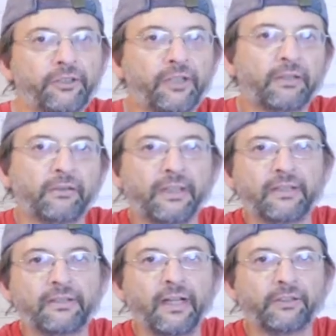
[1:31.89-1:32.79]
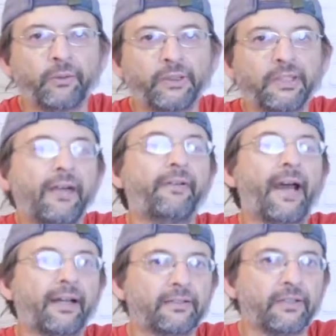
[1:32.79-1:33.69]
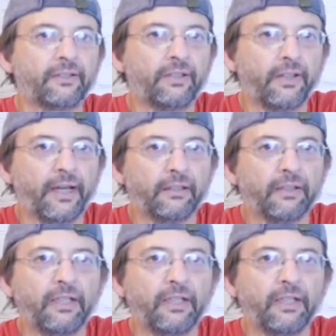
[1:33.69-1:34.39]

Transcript: generally is not going to have access to that.